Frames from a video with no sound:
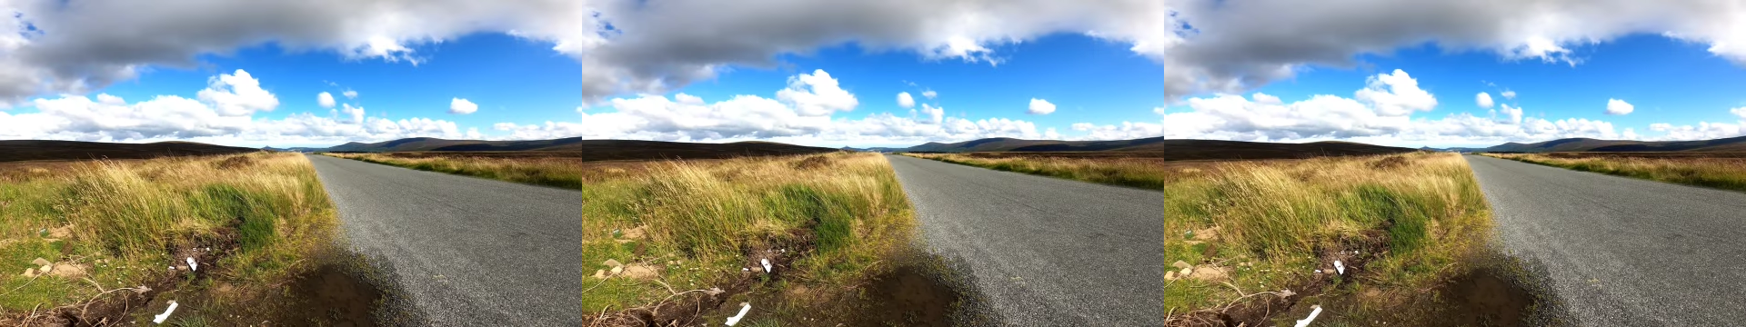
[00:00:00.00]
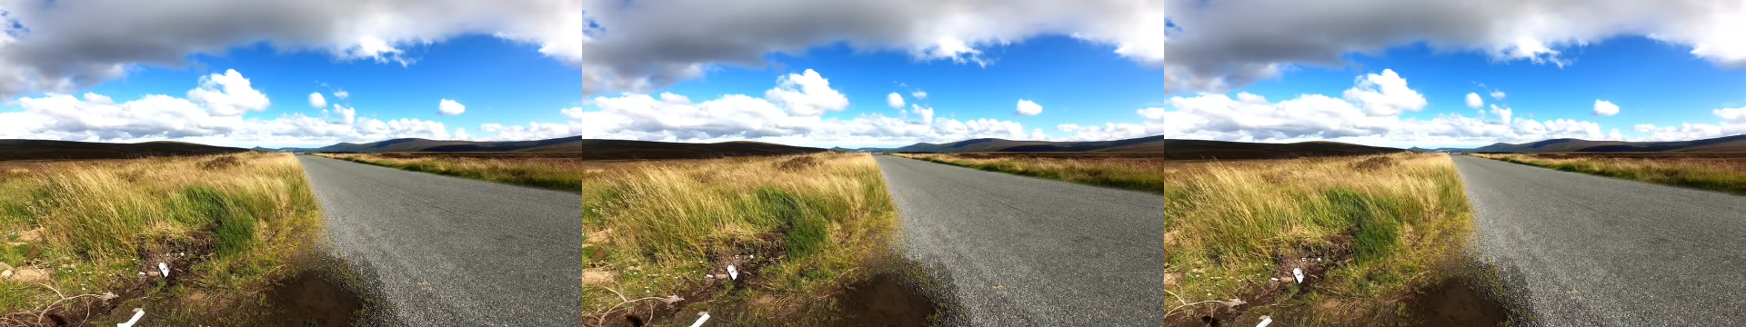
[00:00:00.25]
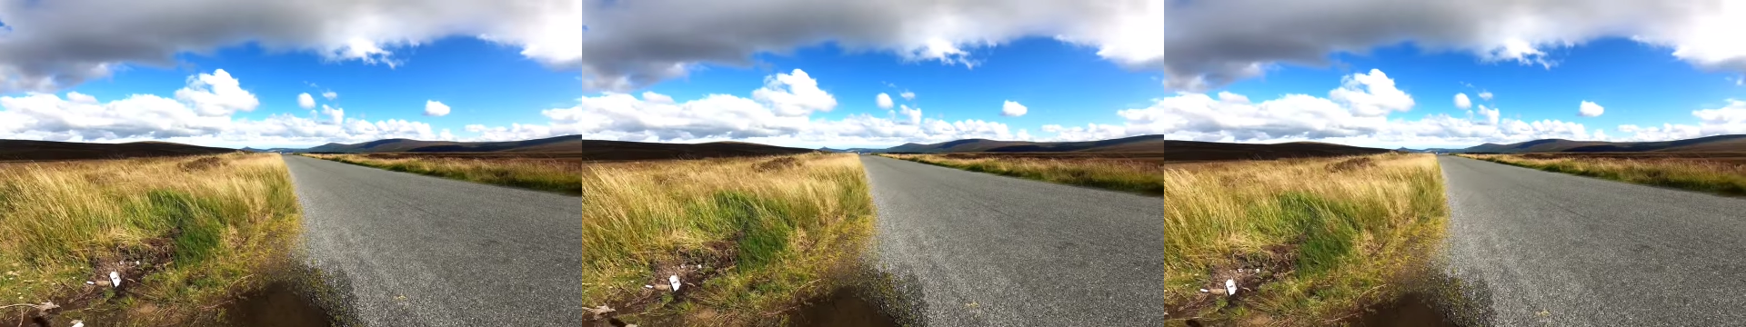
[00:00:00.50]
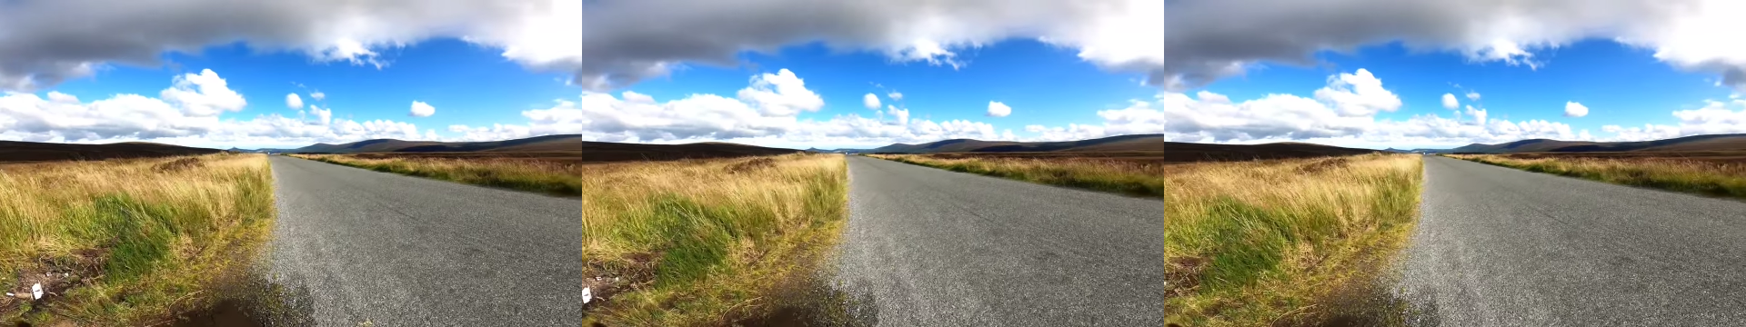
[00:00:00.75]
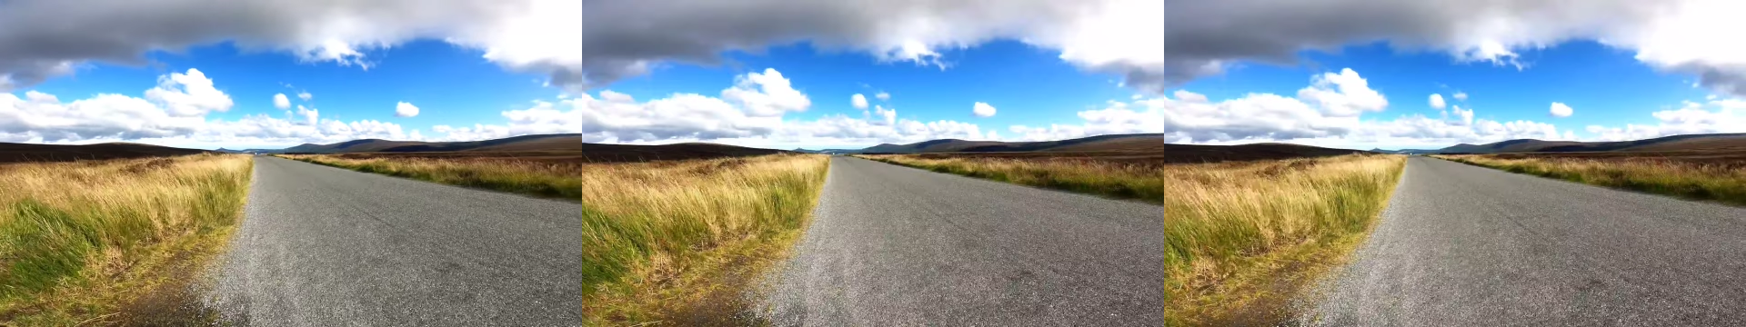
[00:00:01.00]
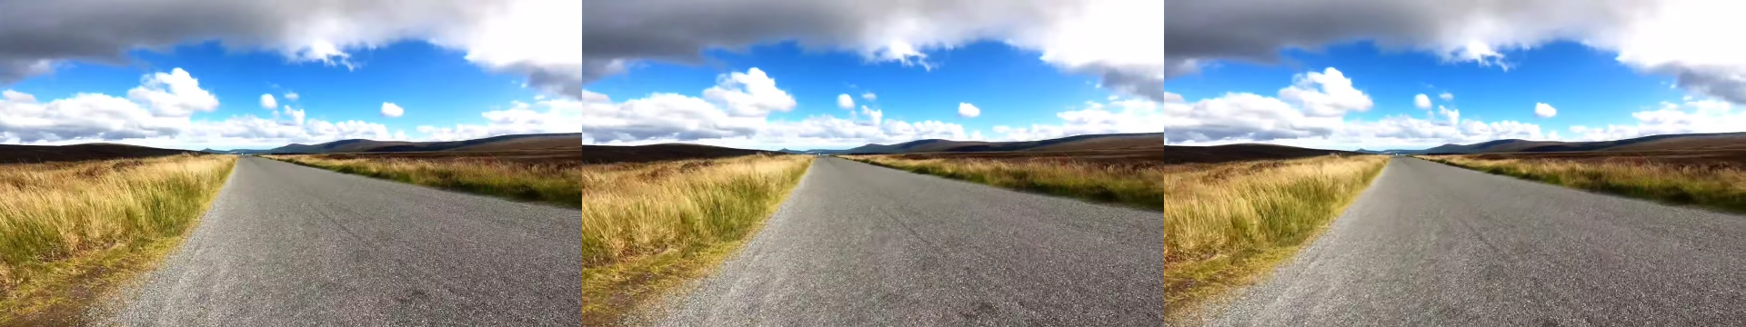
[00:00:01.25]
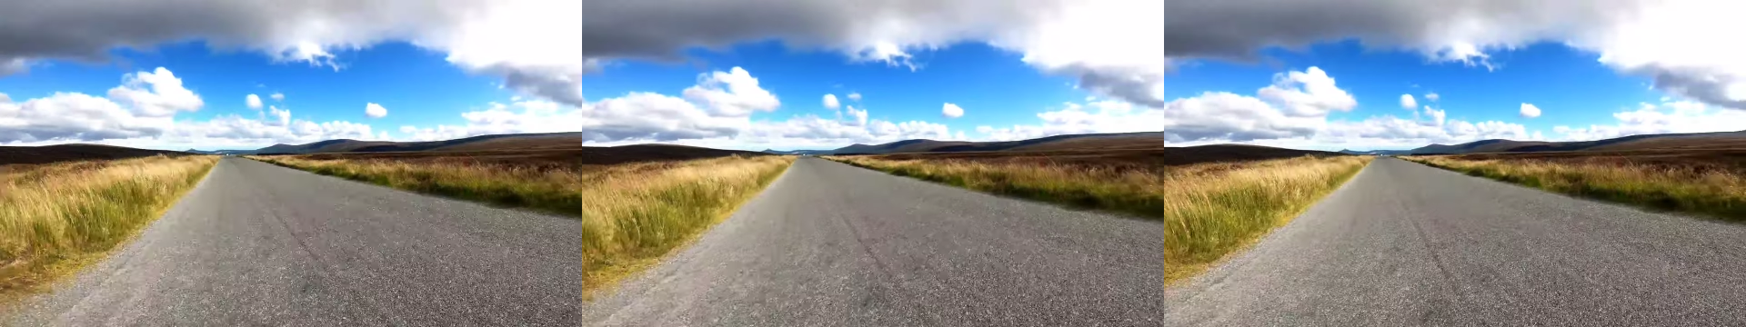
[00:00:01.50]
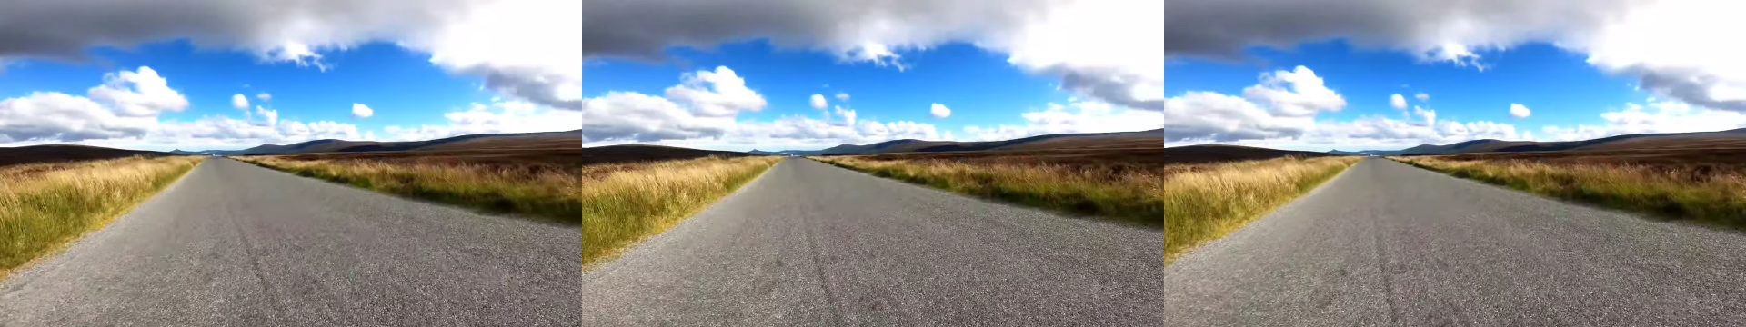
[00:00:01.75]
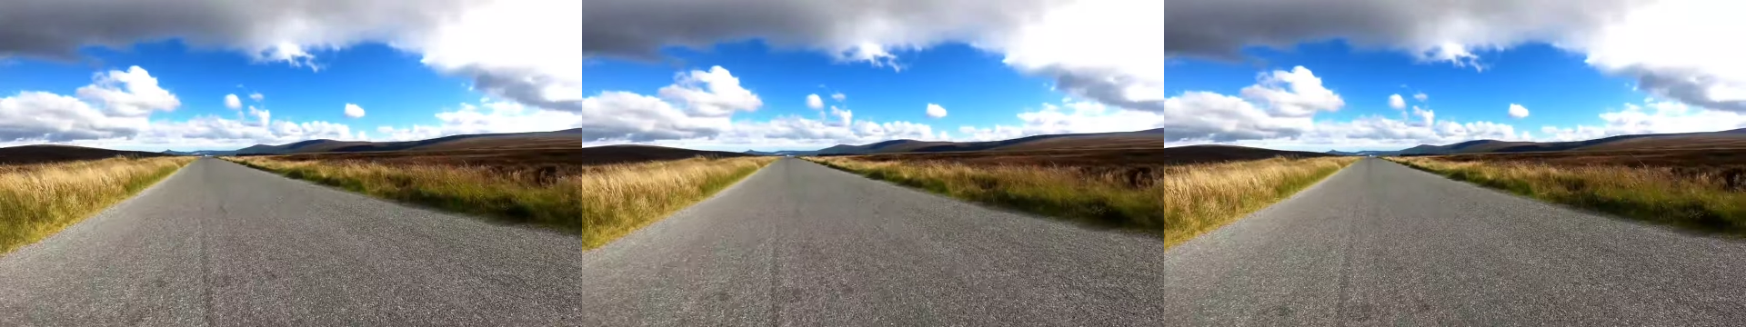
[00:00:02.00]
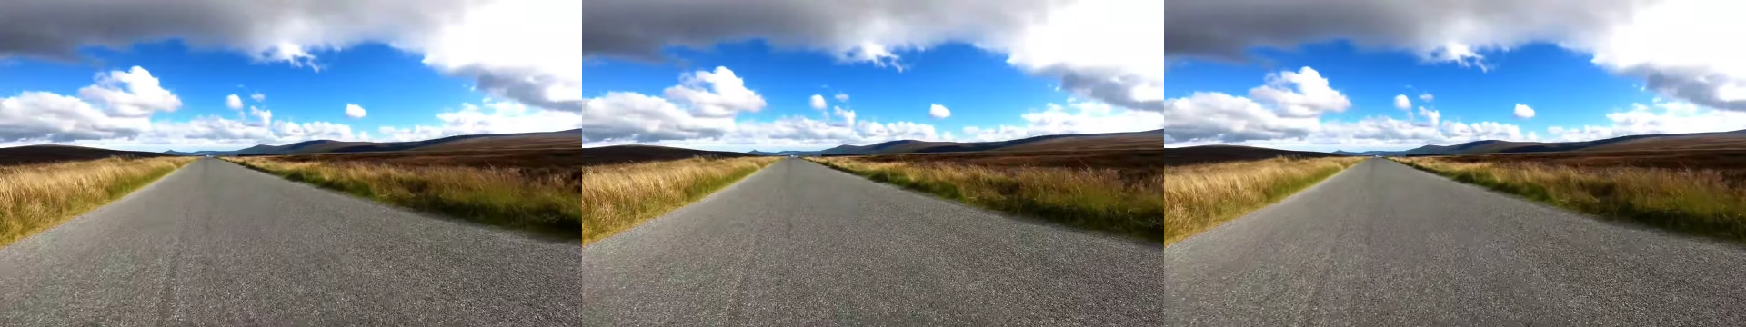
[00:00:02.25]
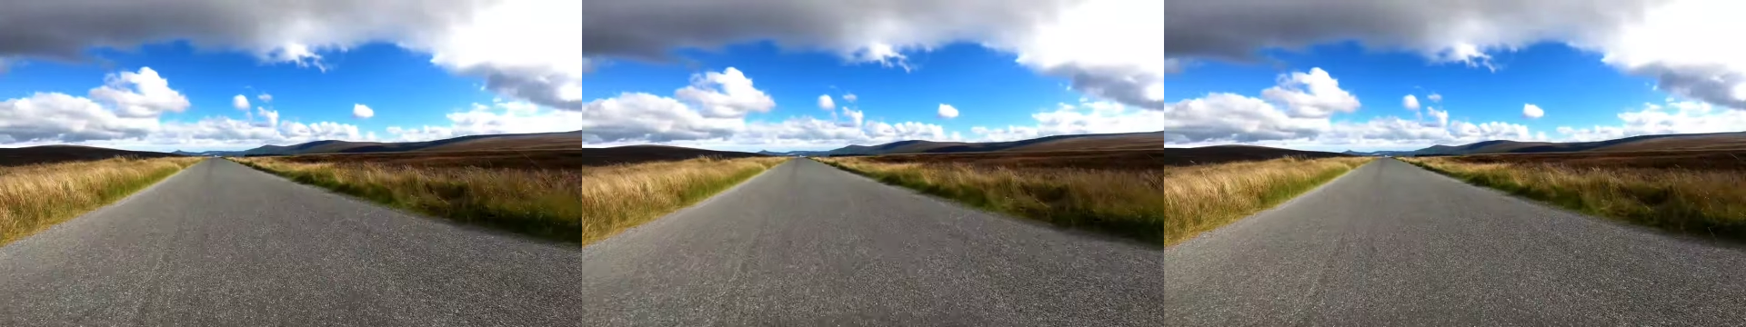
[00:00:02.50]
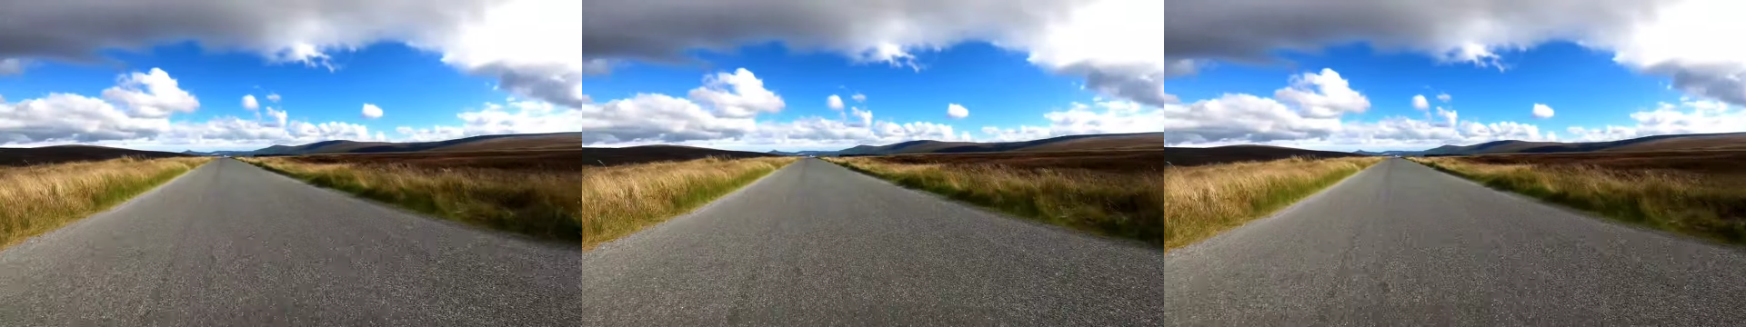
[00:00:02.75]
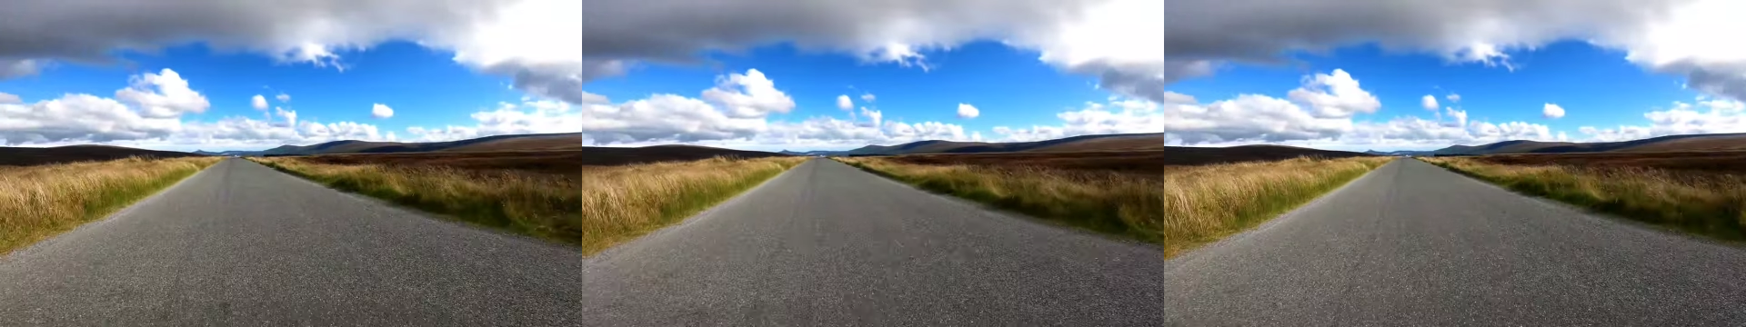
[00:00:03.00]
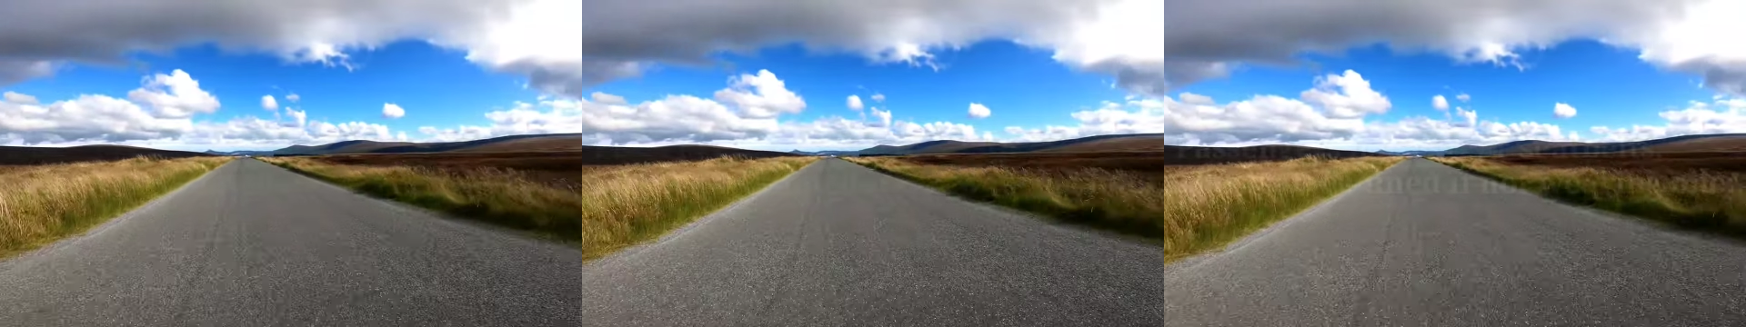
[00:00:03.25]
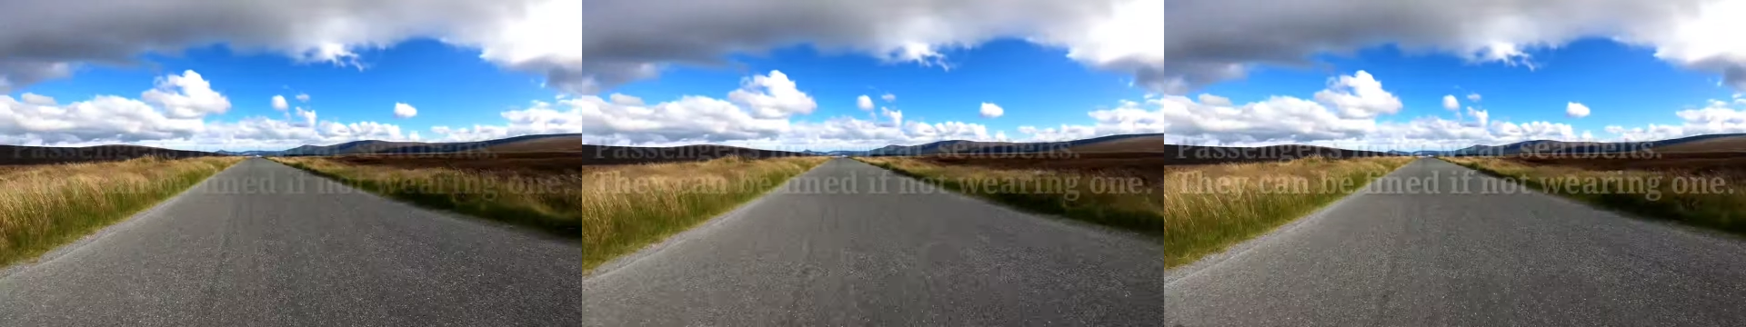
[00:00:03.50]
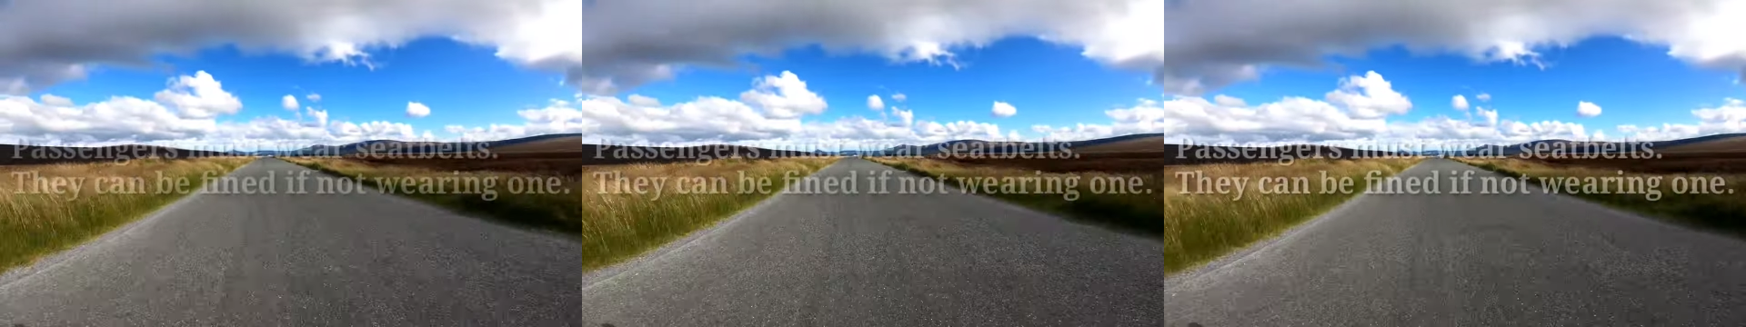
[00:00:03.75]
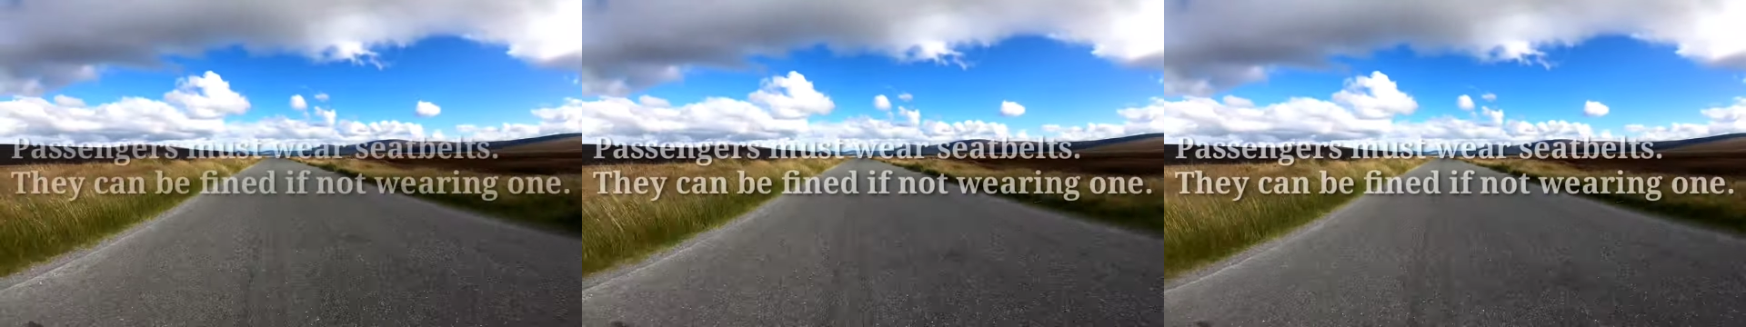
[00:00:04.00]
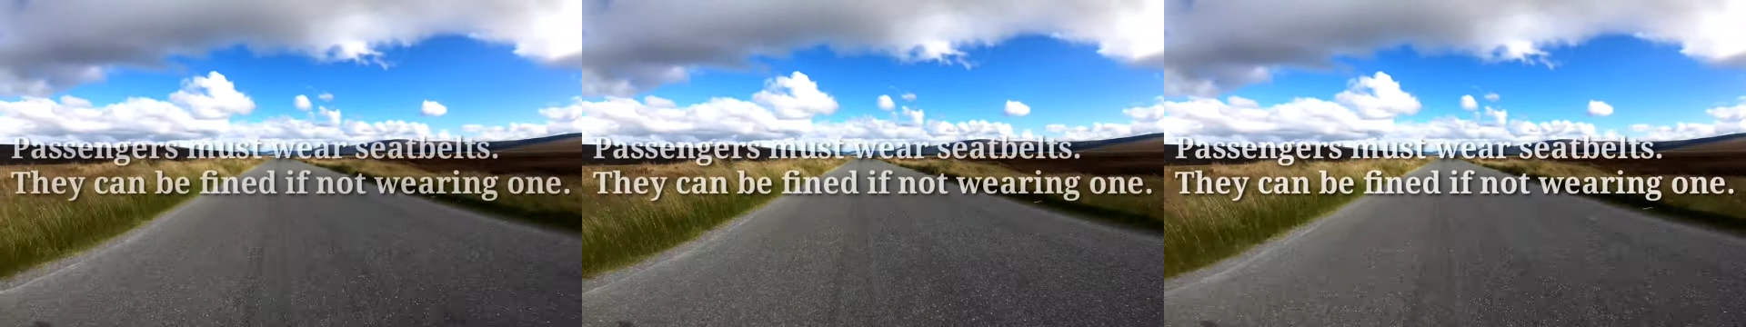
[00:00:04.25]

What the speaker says: No face is visible, so there are no lips to read.